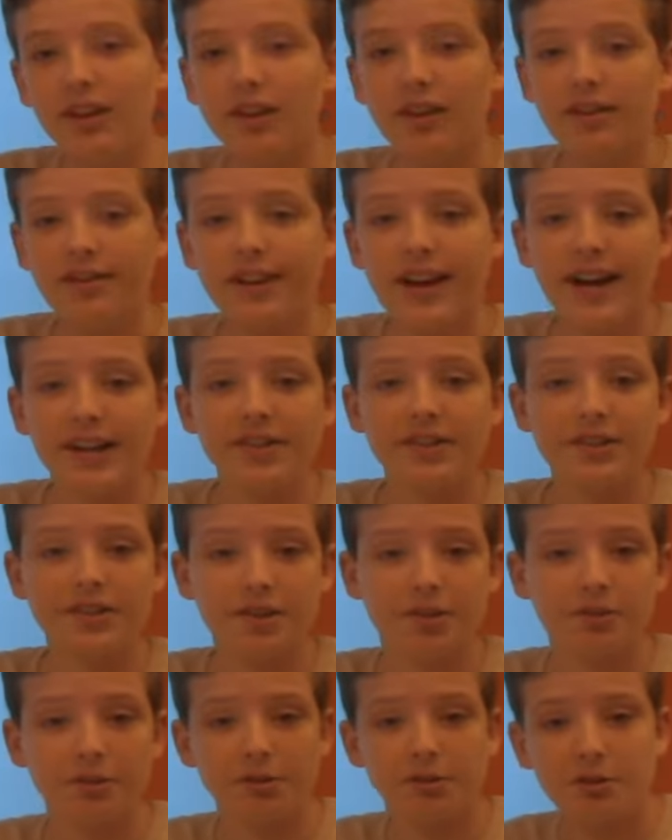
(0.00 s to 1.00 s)

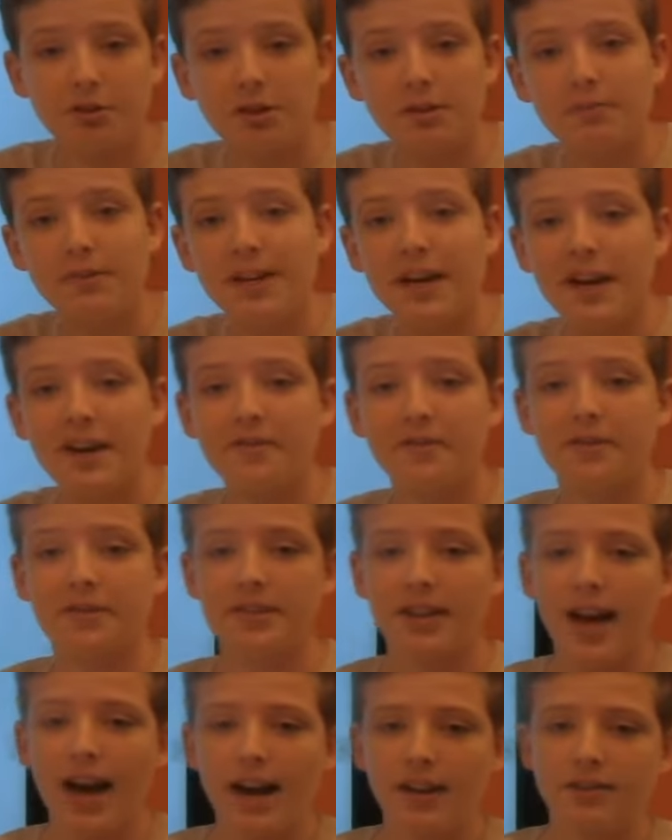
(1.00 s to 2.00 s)
Next, a routine behavior
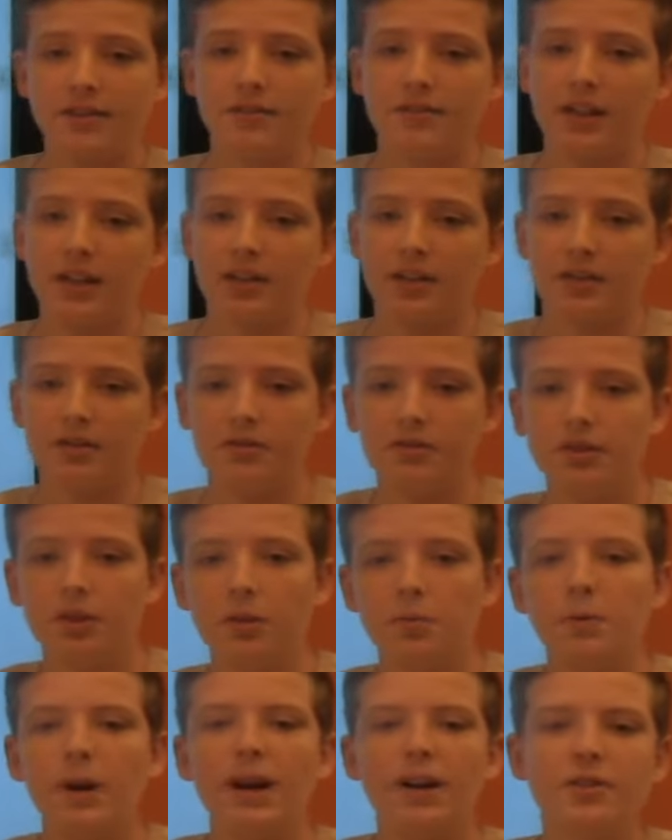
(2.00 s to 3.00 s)
is activated.
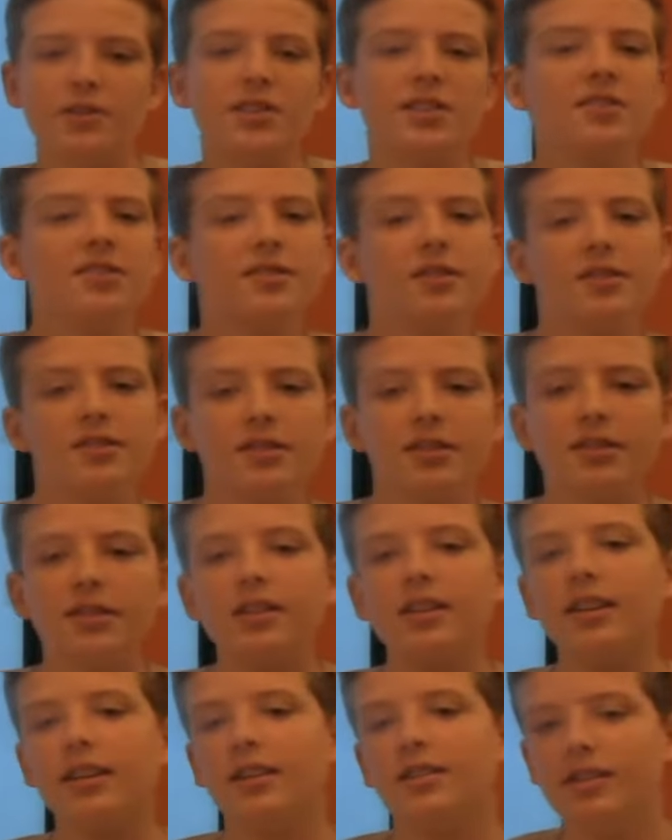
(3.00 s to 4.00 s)
Your parents
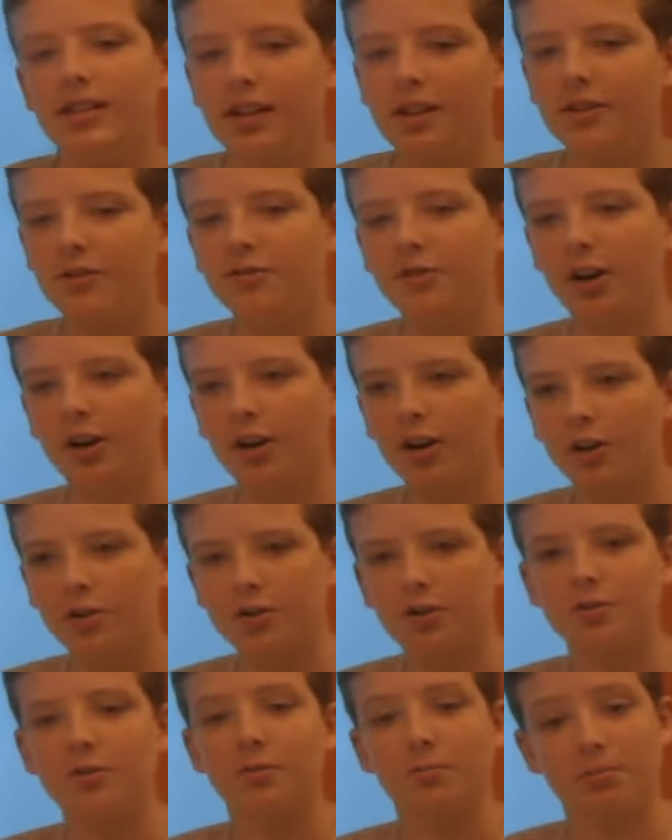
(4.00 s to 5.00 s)
consistently continue to
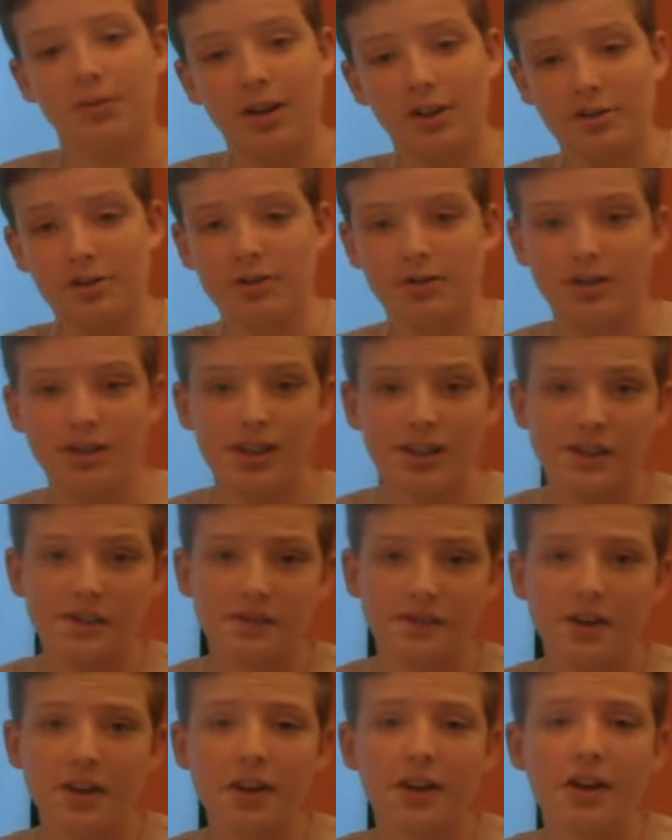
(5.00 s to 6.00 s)
urge you to brush your
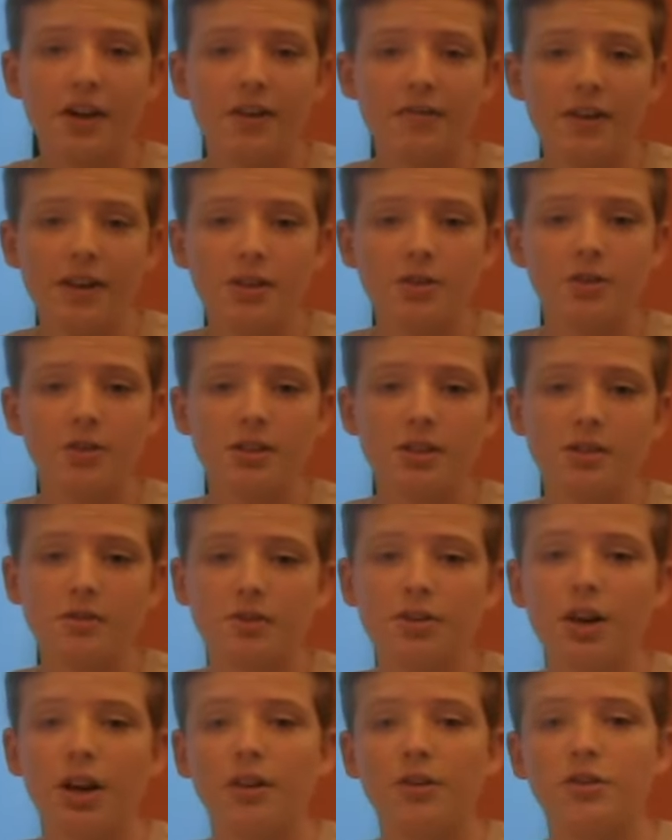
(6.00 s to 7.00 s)
teeth. Eventually, you
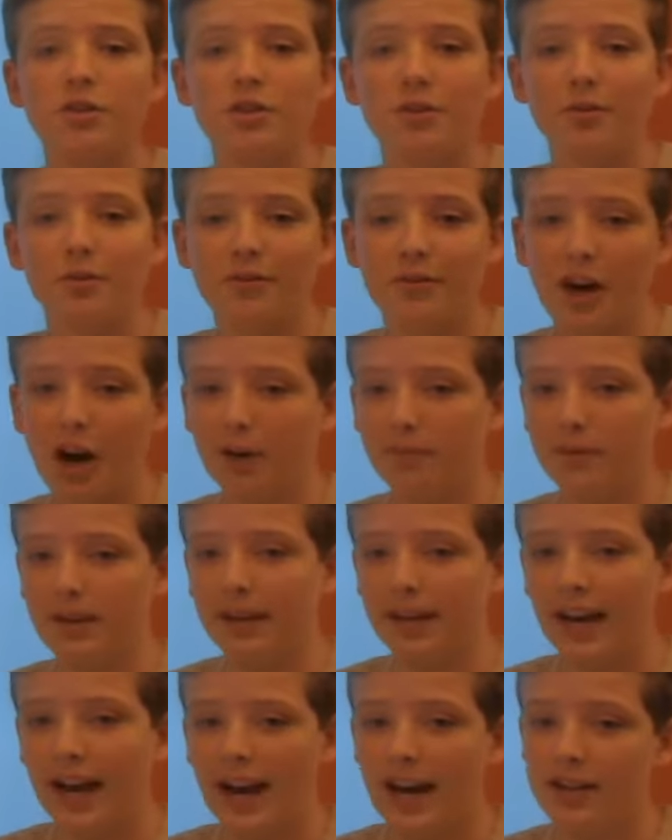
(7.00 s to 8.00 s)
start to do it without
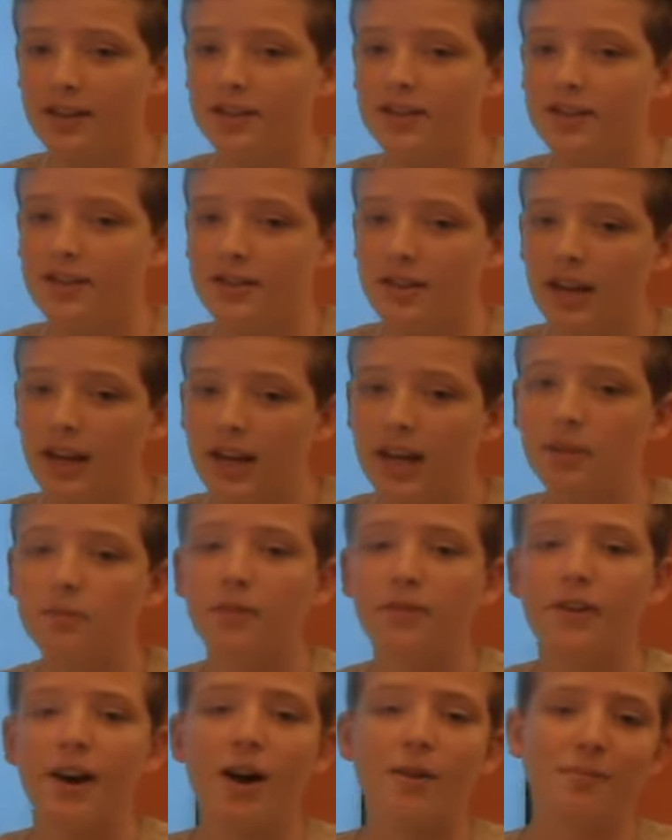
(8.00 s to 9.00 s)
being asked and
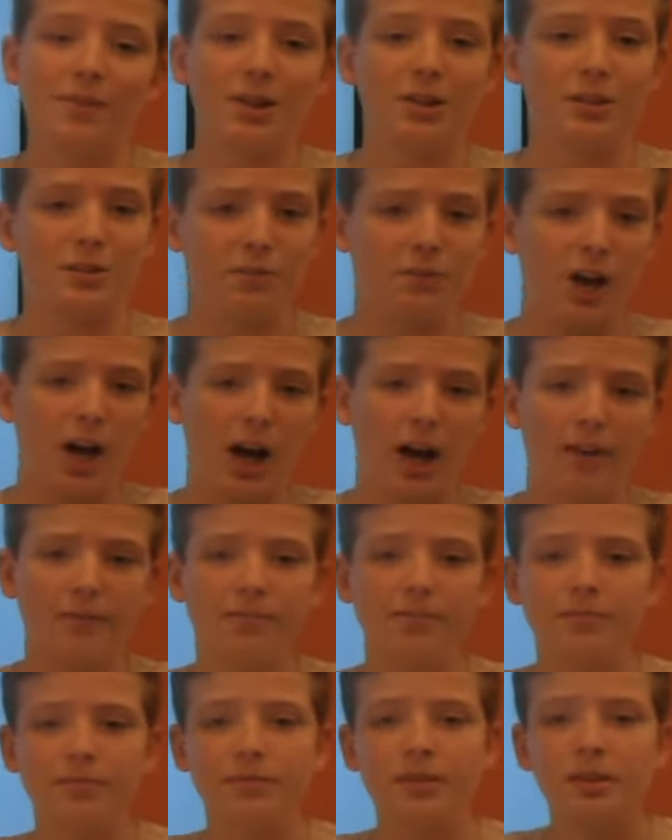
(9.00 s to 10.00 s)
without much
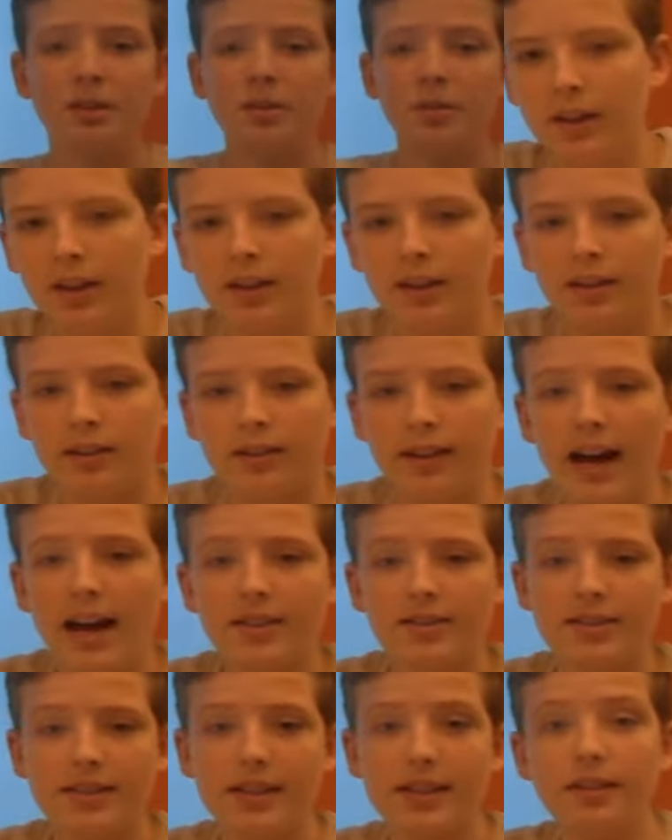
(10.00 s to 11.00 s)
thought.
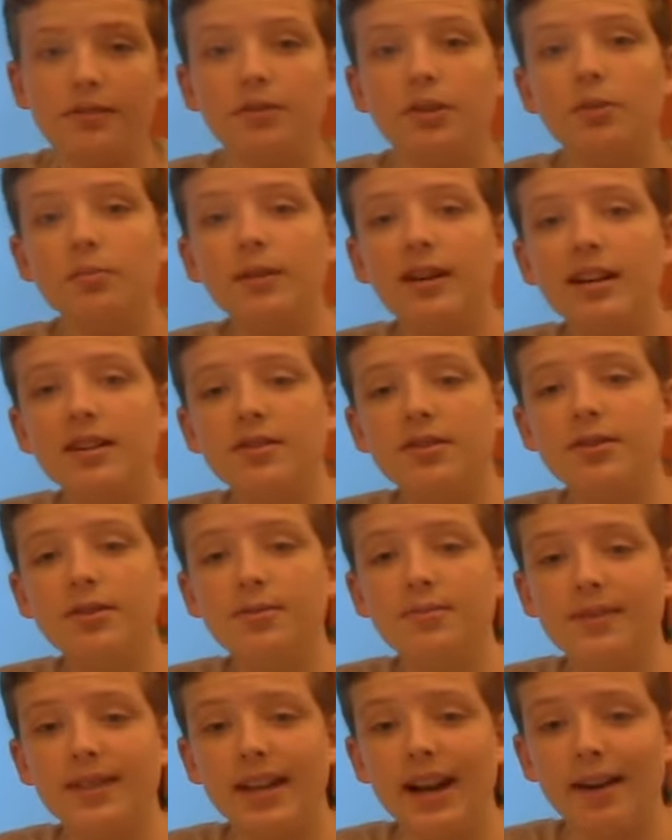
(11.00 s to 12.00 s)
Lastly, your brain
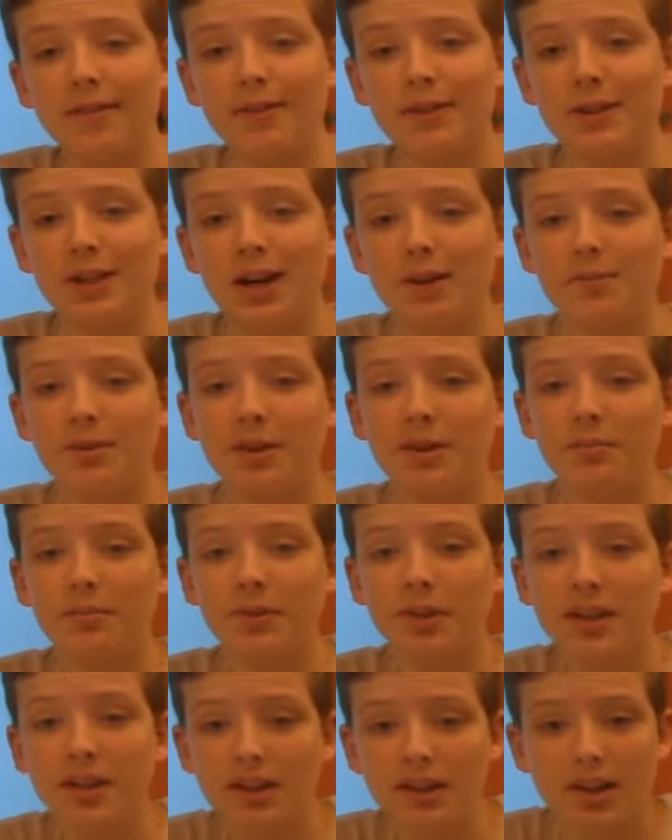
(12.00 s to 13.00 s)
assumes that every time you
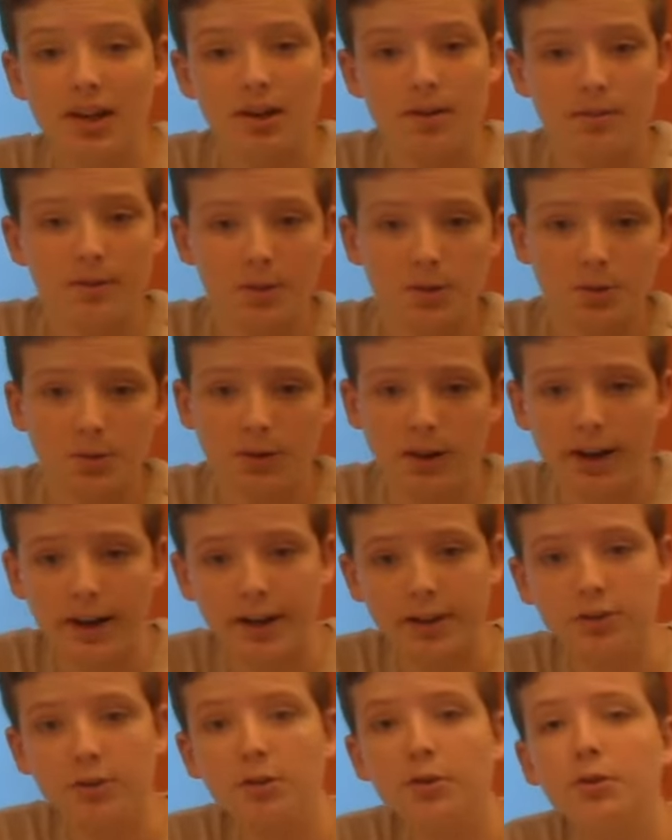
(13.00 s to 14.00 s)
complete the habitual
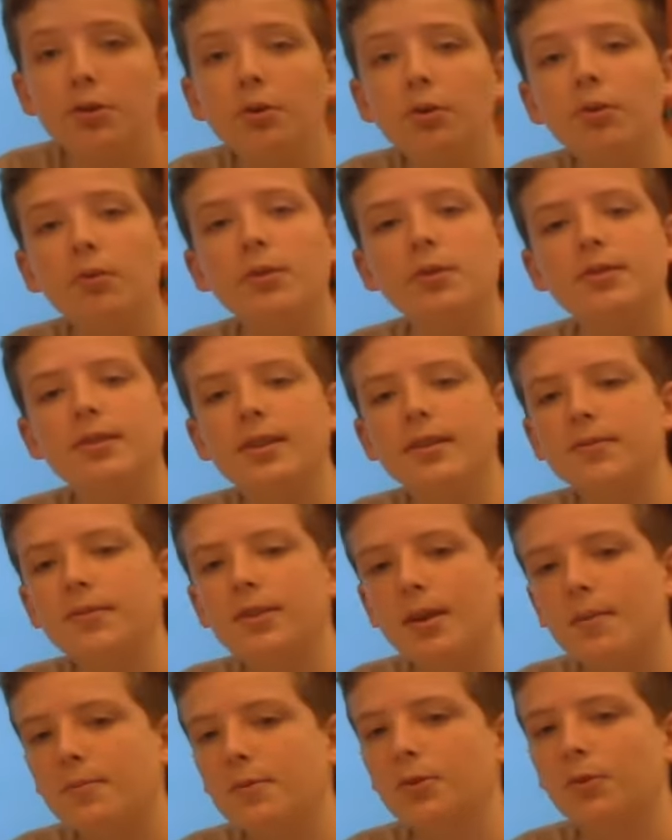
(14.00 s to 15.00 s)
action, you will receive
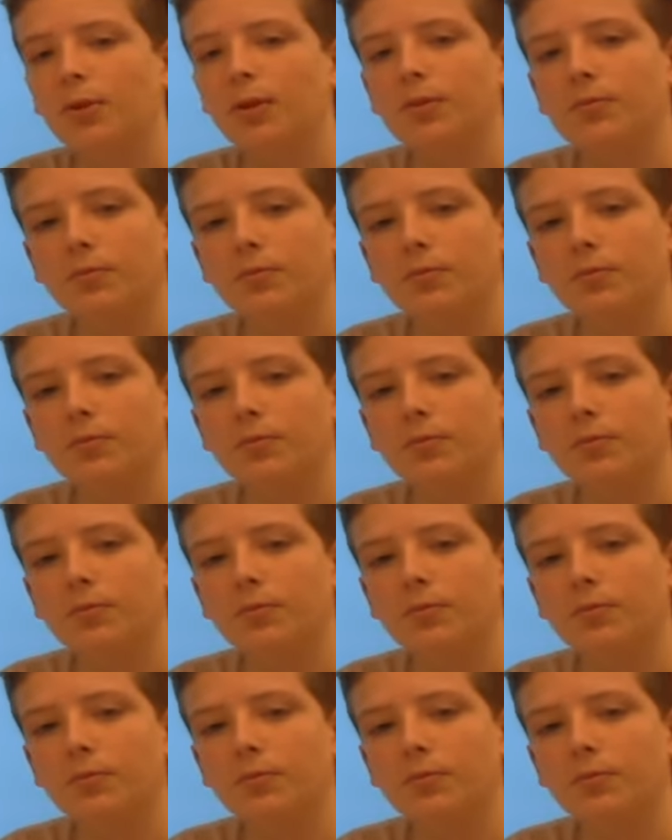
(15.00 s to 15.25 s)
some sort of